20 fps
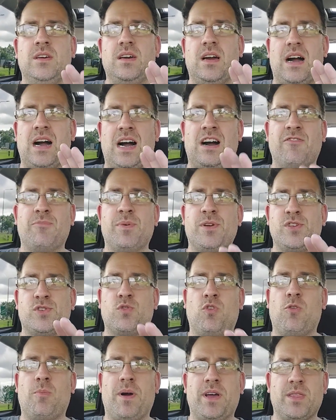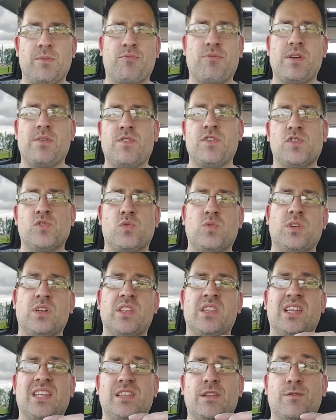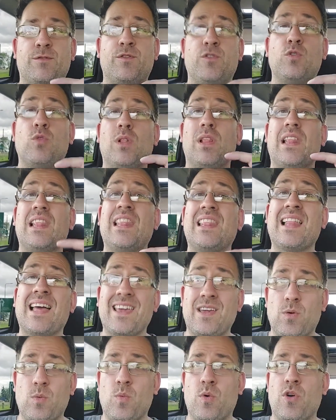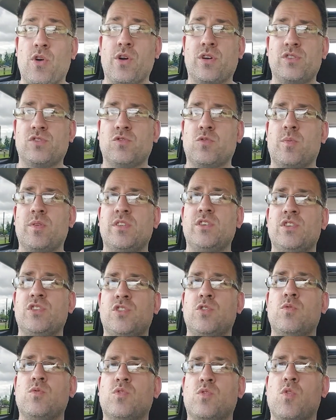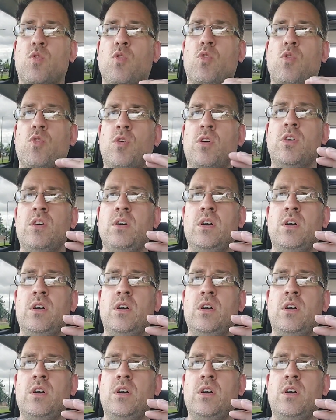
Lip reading: I have been told by the previous owner that the fuel light works, so when you do go